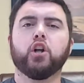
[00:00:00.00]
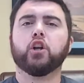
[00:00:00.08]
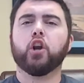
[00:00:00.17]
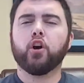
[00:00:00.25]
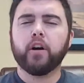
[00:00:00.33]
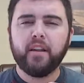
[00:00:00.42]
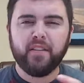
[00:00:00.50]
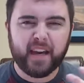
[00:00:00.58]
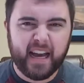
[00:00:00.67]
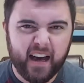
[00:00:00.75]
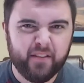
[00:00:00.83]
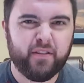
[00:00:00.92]
learning the
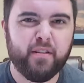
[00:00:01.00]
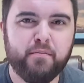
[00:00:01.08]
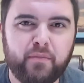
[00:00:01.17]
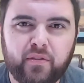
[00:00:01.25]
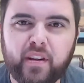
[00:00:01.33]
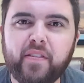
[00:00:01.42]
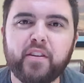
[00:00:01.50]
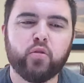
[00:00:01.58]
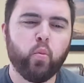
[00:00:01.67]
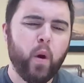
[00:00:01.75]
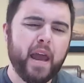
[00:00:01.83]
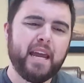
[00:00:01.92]
customs and the
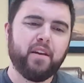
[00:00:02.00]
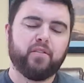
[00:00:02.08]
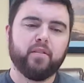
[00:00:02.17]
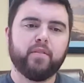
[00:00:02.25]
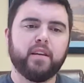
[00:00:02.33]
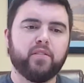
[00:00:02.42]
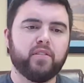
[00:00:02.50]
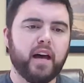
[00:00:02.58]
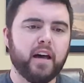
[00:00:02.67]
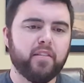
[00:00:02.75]
ways of these